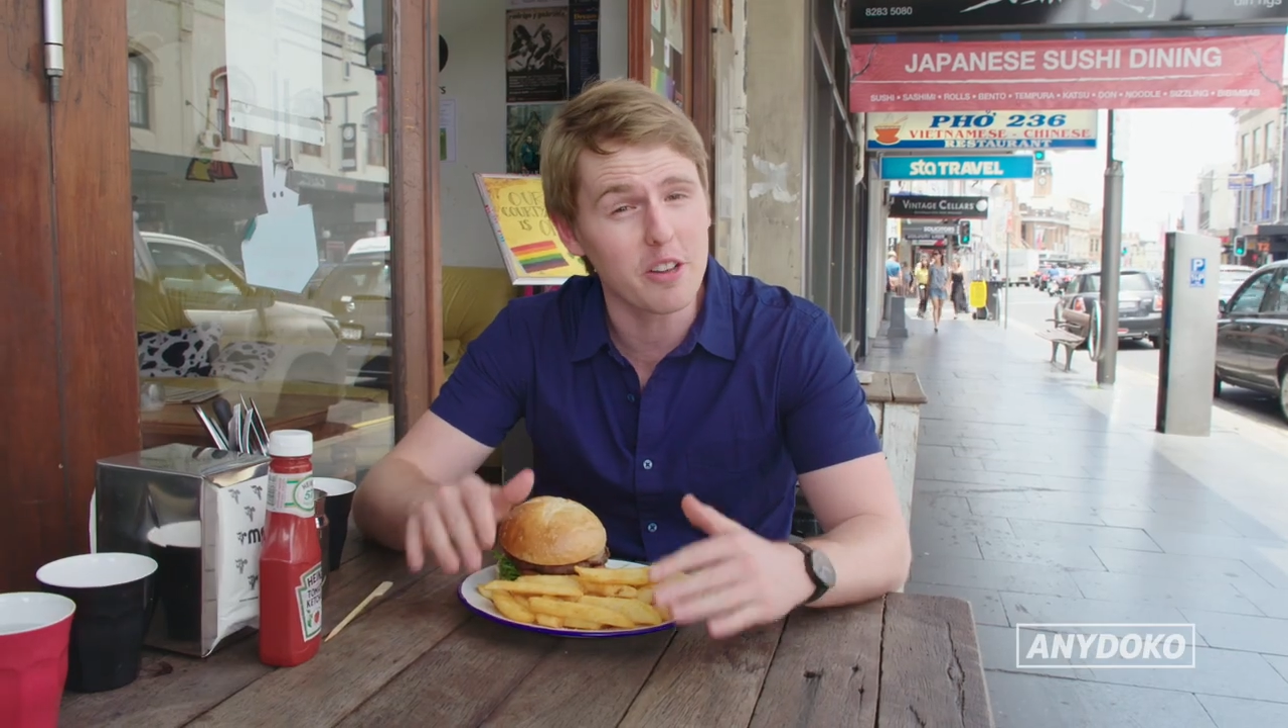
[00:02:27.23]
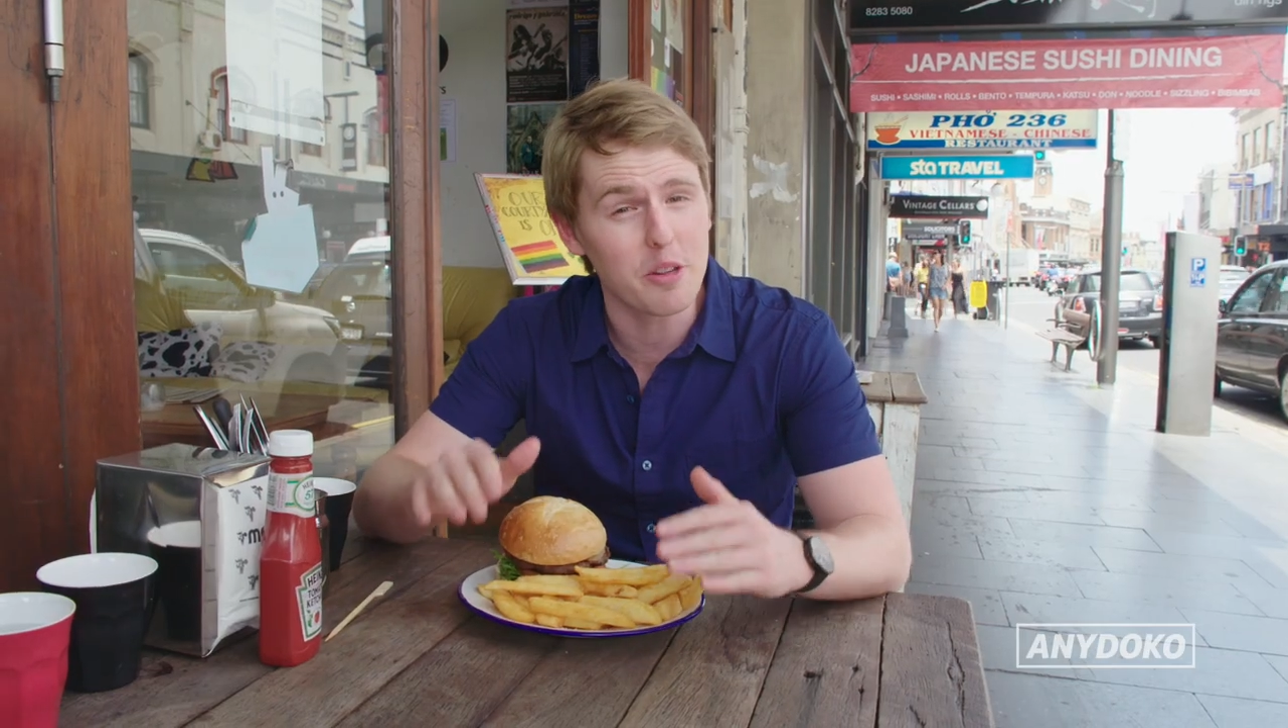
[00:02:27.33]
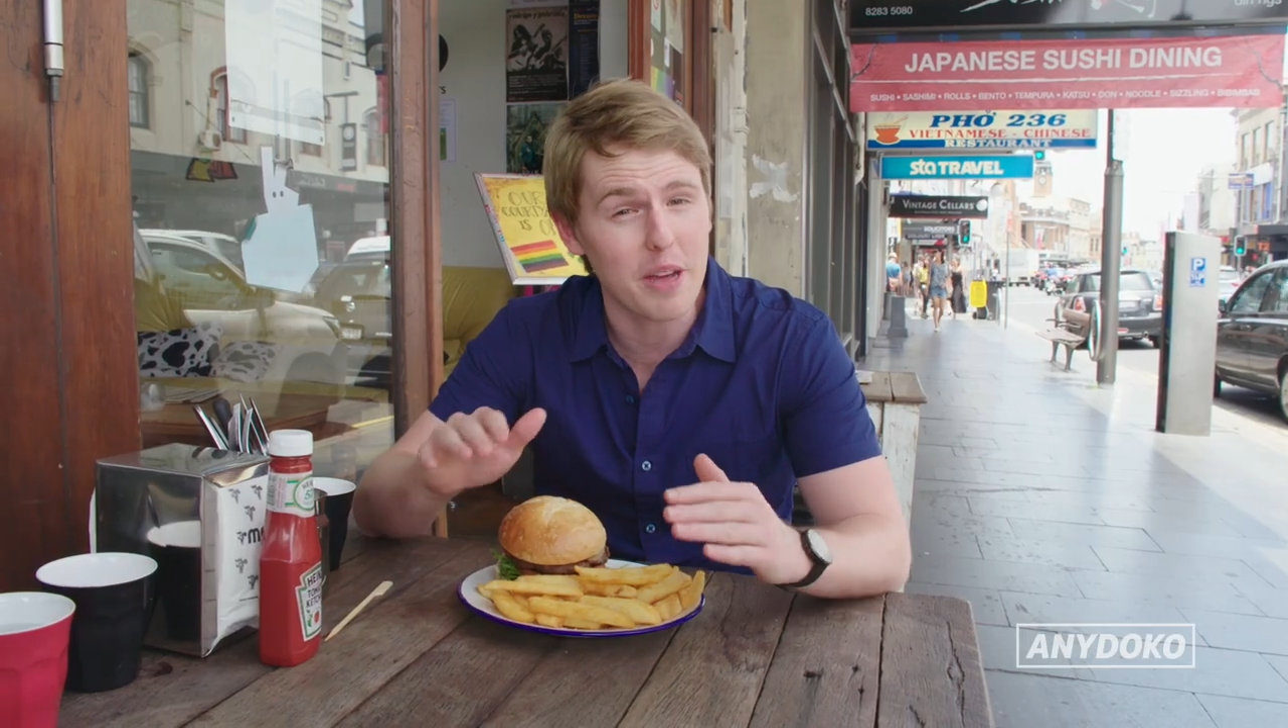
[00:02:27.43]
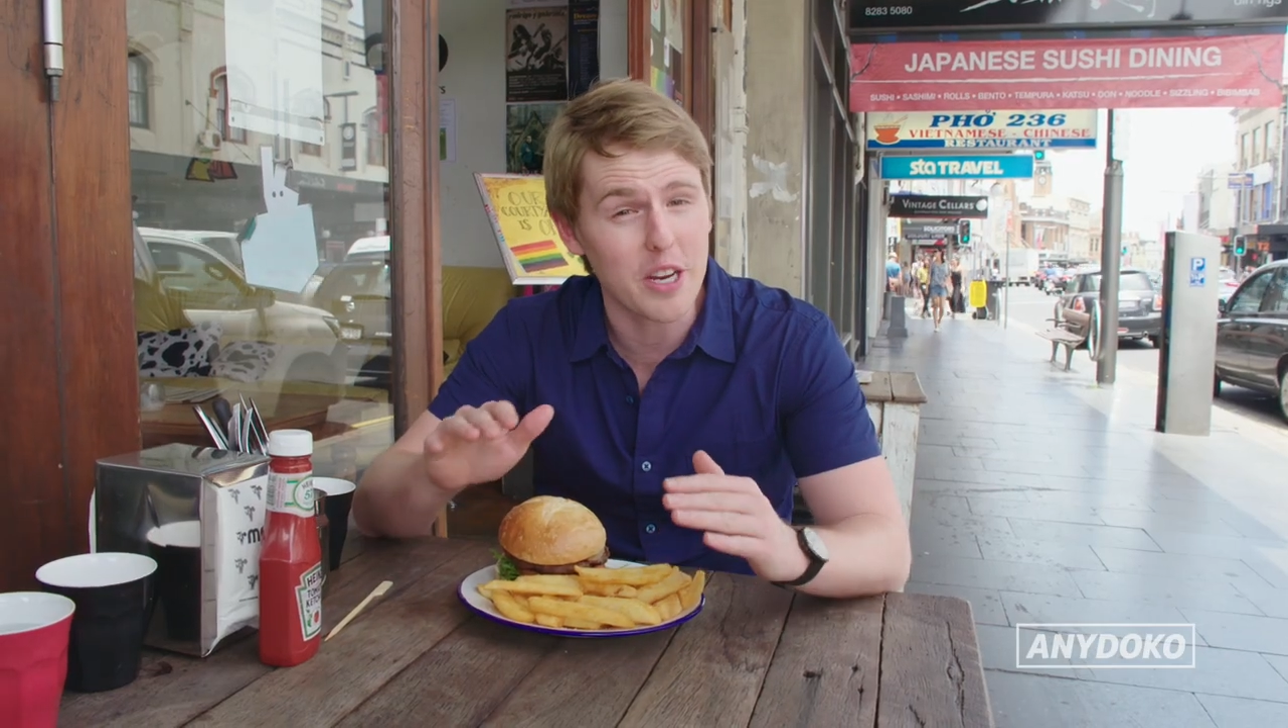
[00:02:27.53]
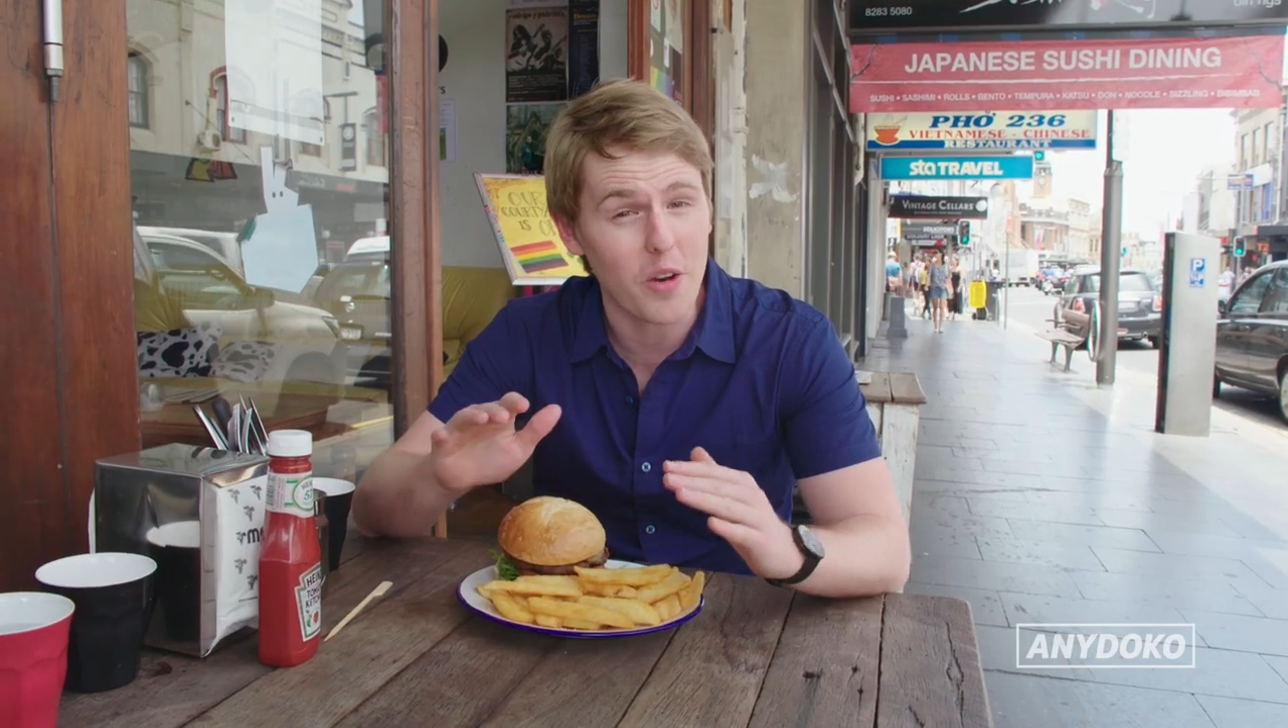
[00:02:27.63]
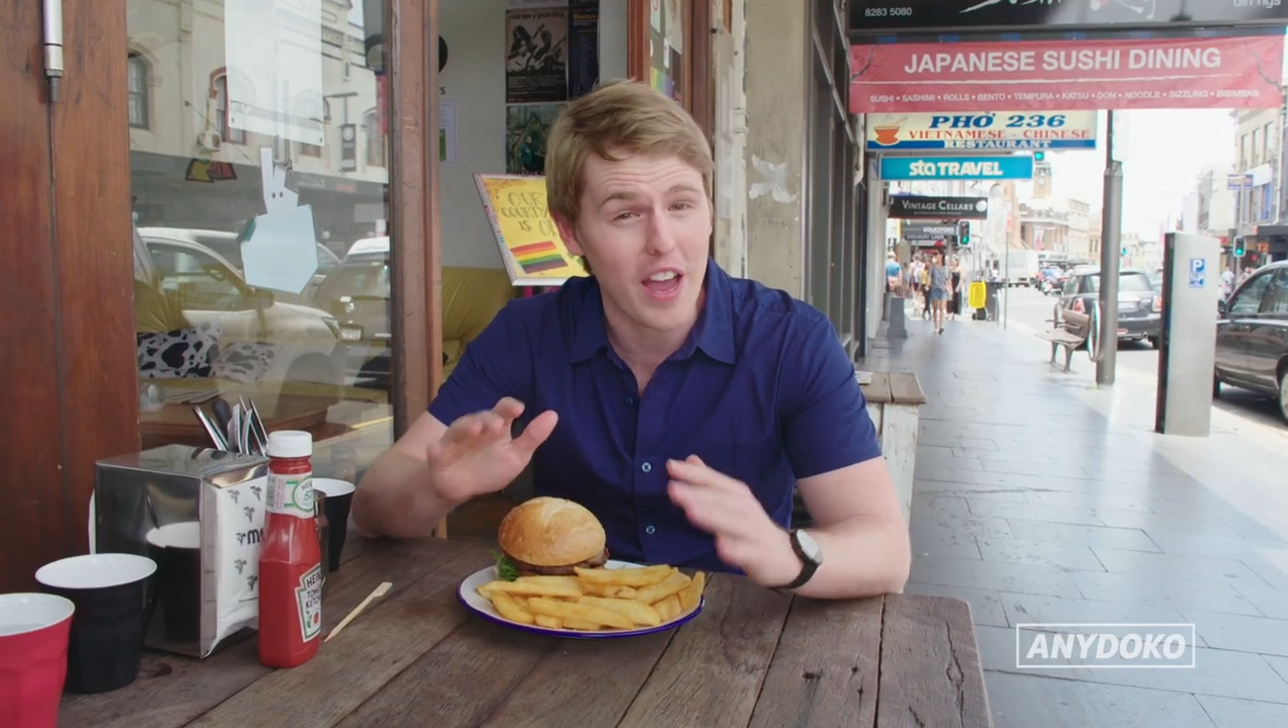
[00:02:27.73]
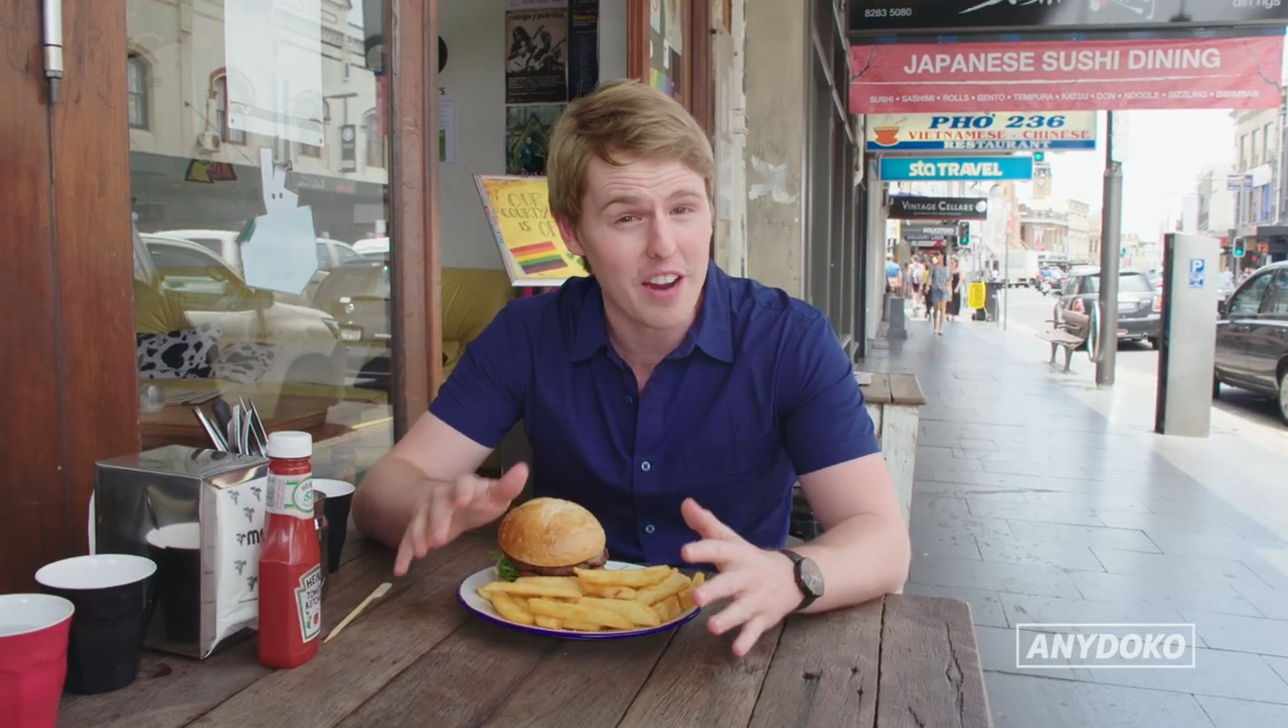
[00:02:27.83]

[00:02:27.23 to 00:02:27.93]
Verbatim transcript: it on the menu